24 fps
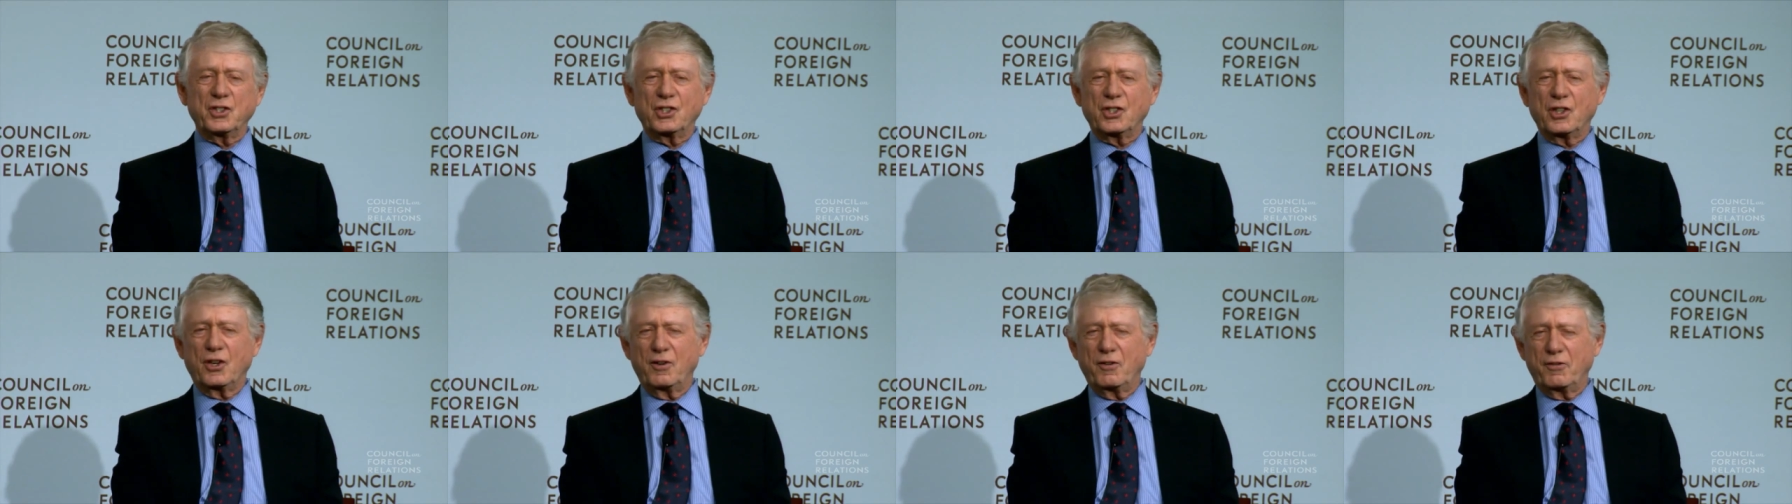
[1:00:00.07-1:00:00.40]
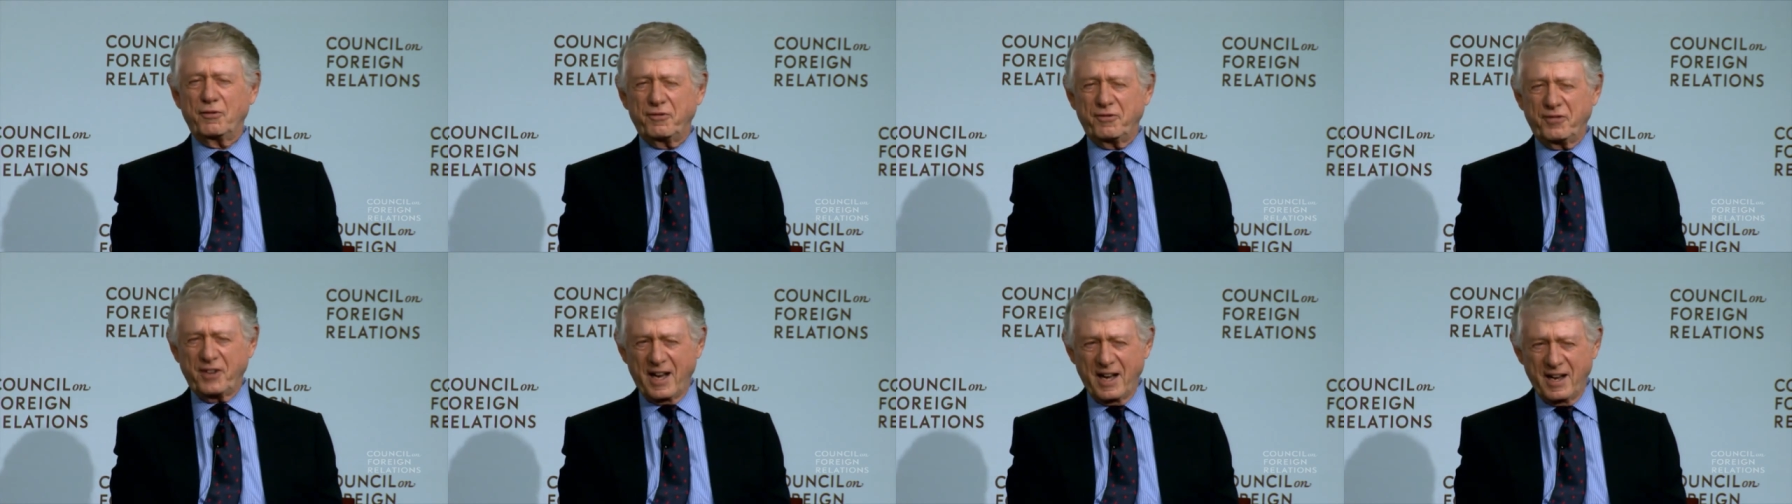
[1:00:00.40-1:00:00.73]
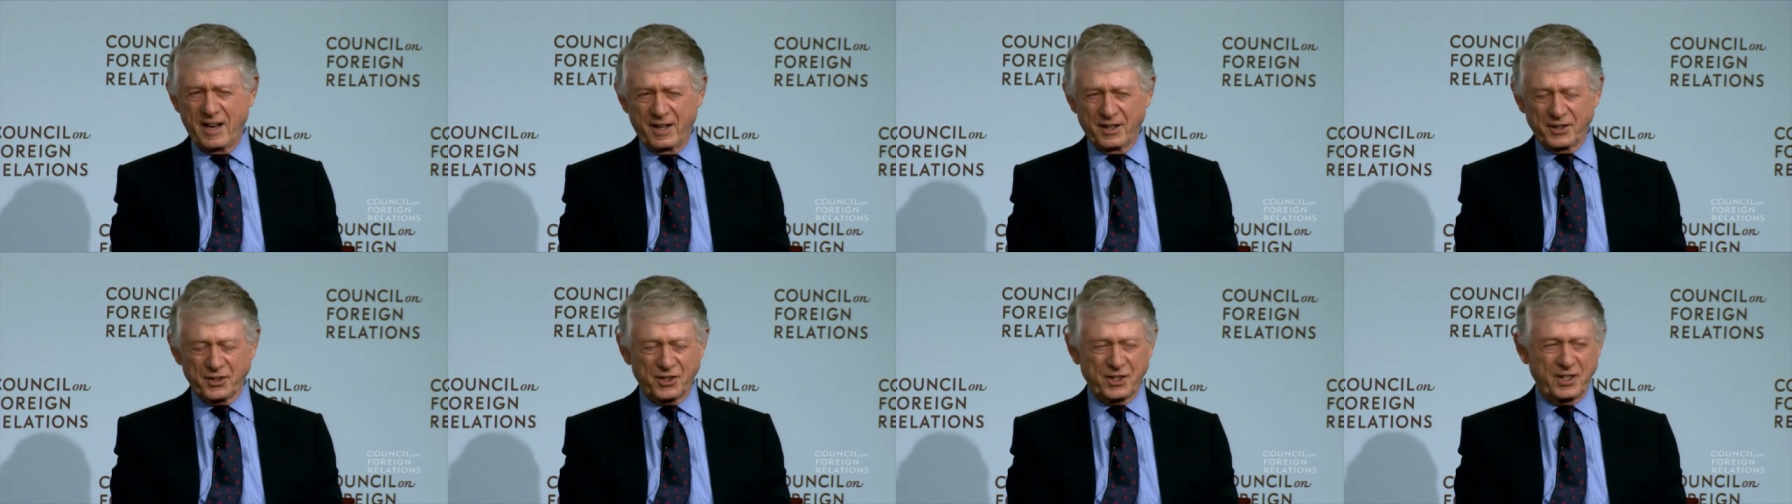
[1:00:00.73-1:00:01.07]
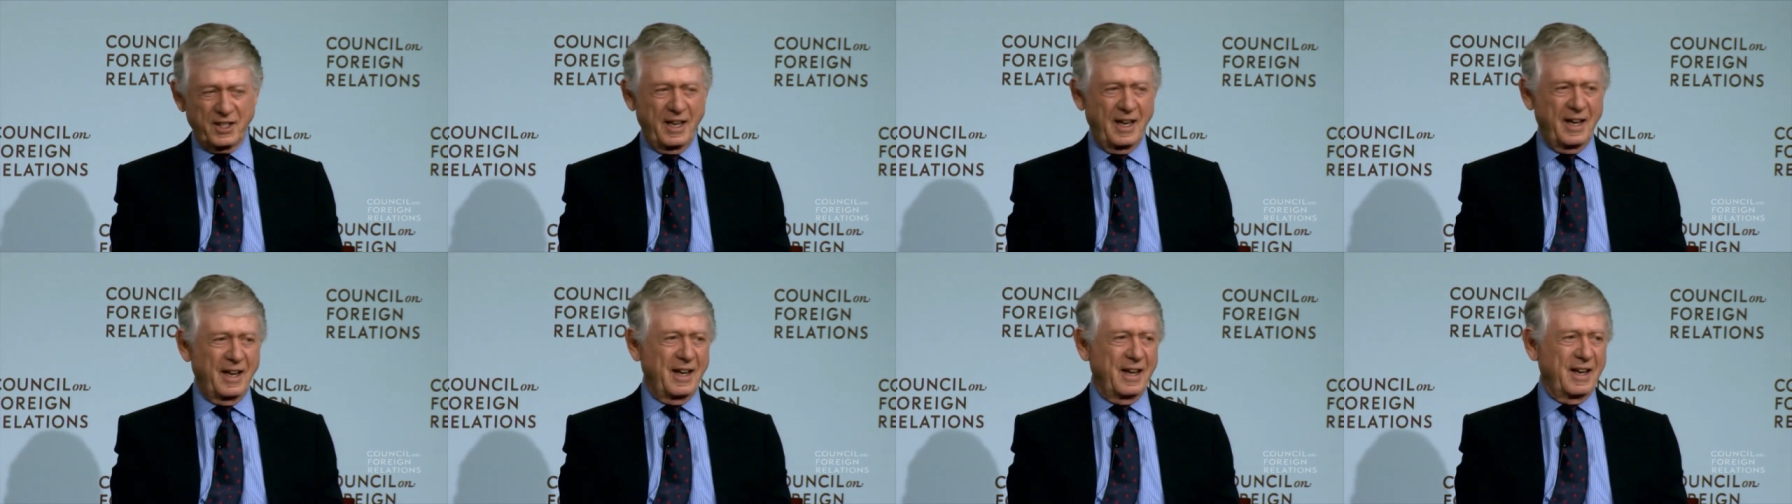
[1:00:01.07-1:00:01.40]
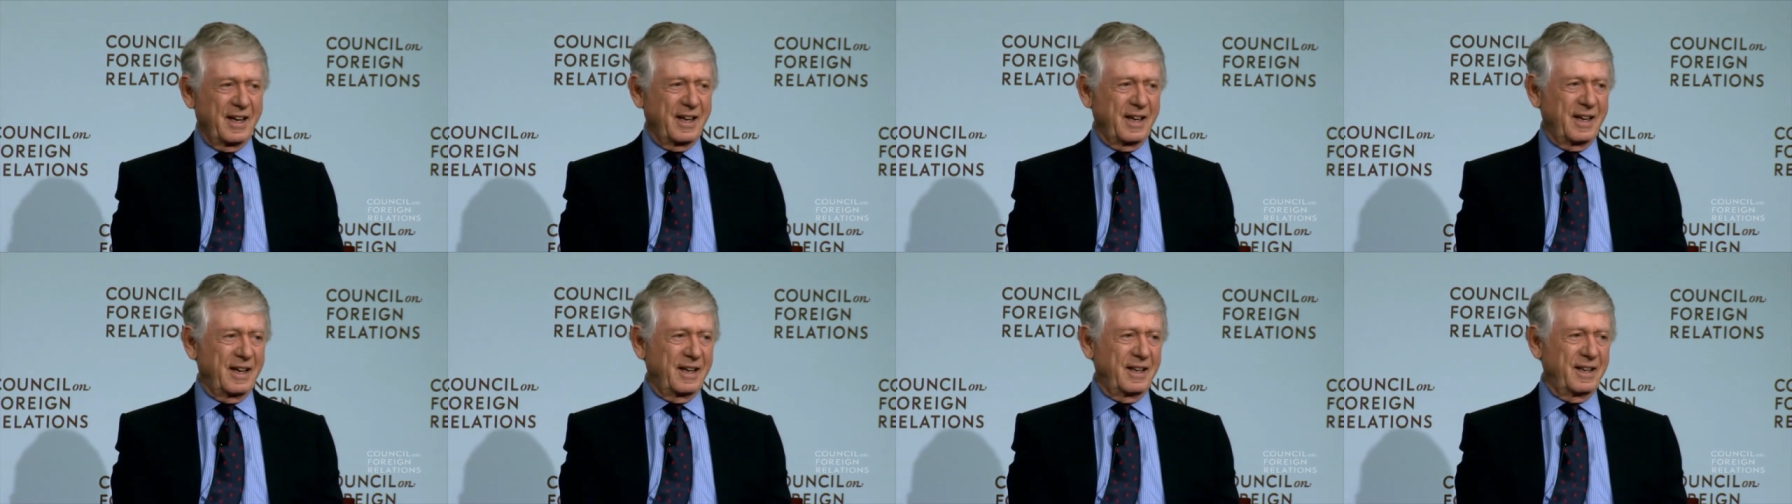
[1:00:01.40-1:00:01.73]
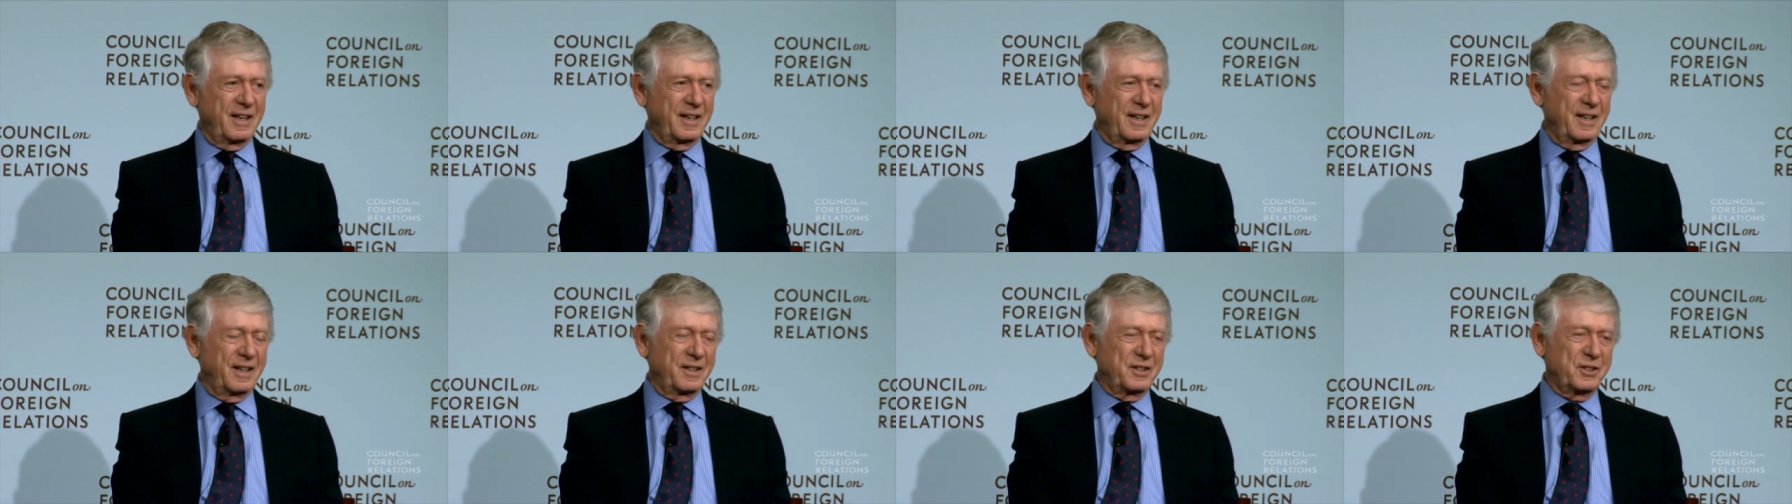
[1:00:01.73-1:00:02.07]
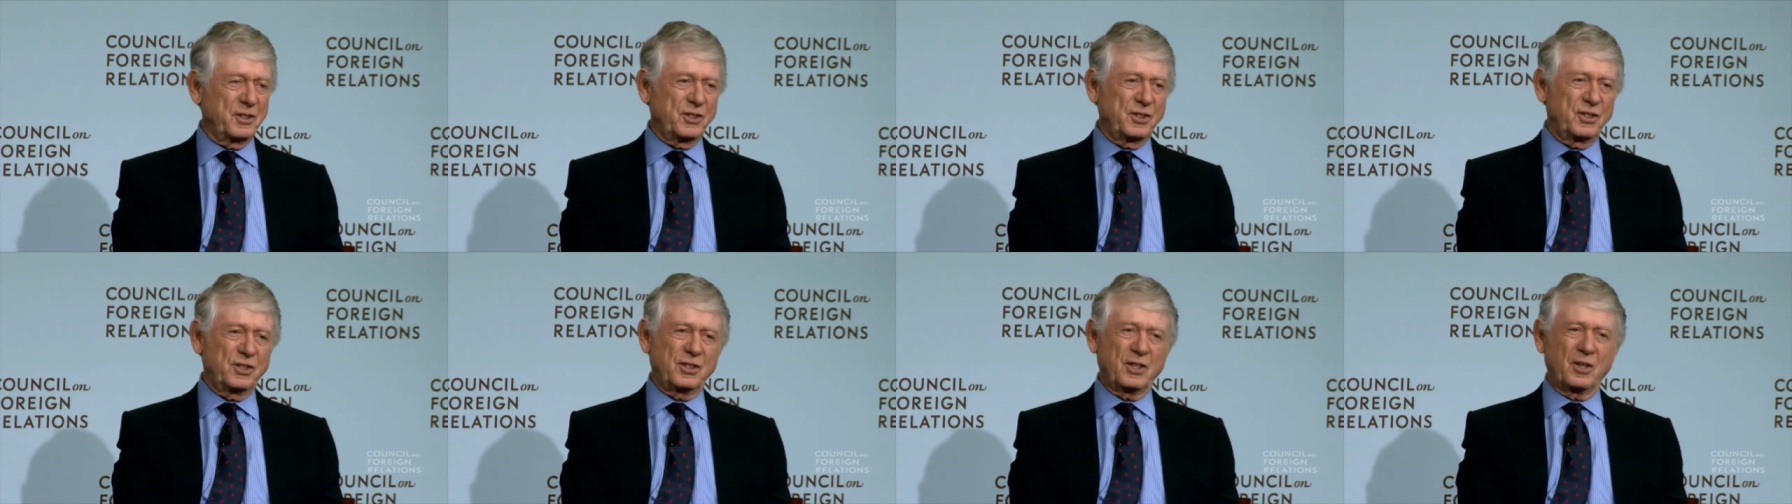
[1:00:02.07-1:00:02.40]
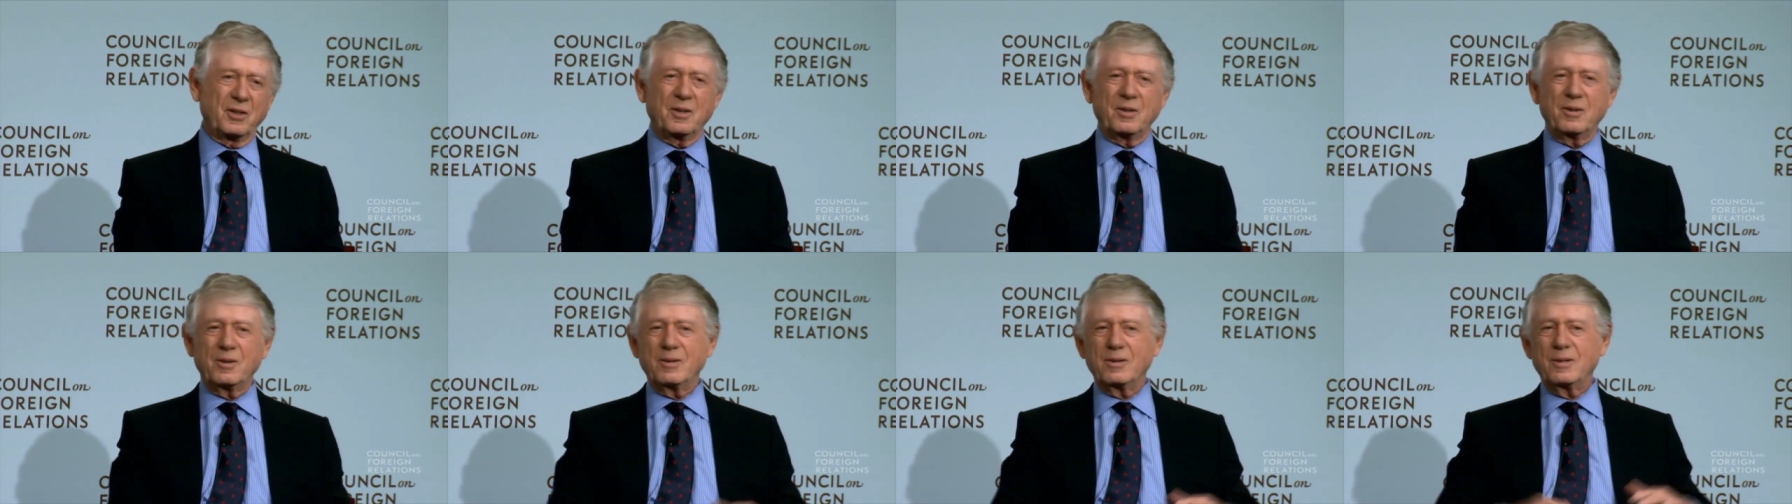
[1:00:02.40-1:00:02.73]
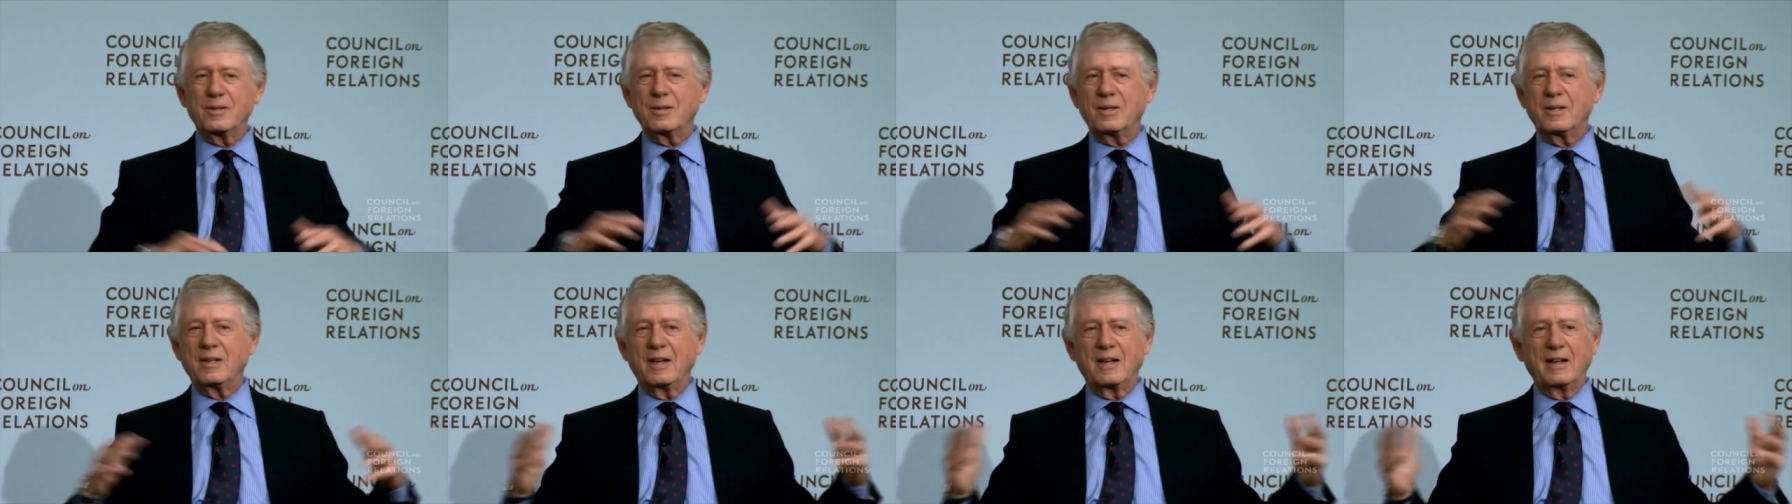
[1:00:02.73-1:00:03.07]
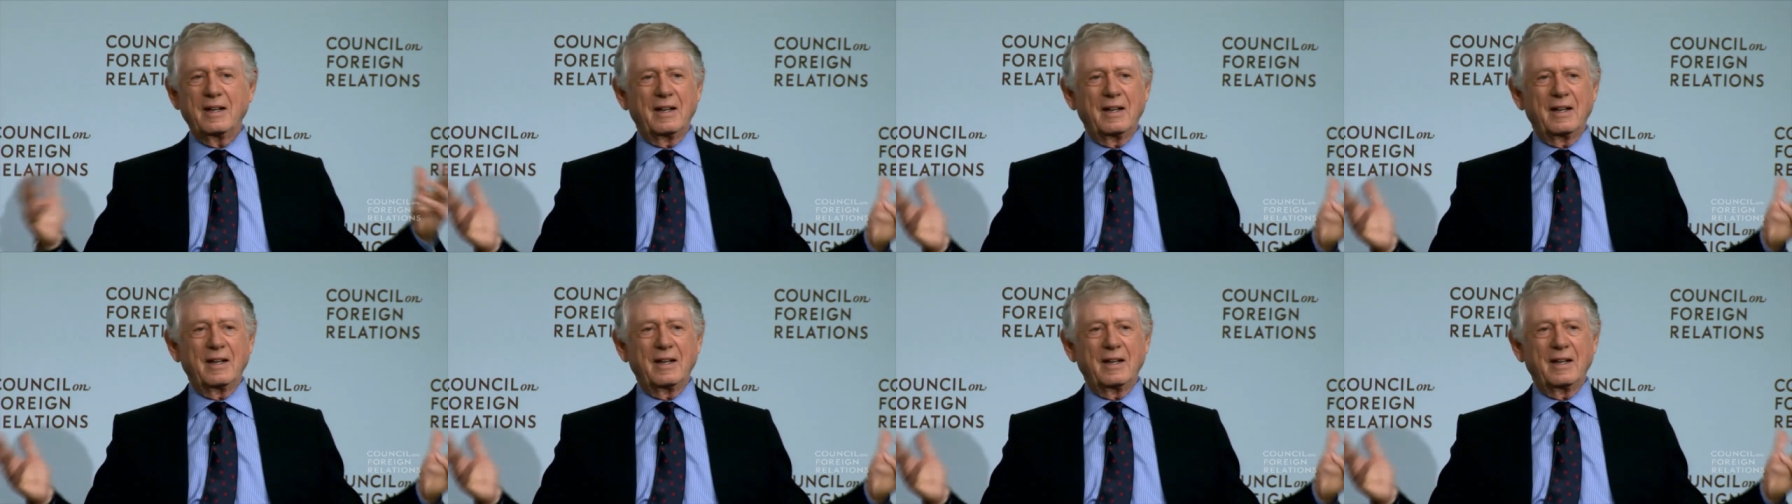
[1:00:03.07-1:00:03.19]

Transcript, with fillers: so fast, it is so,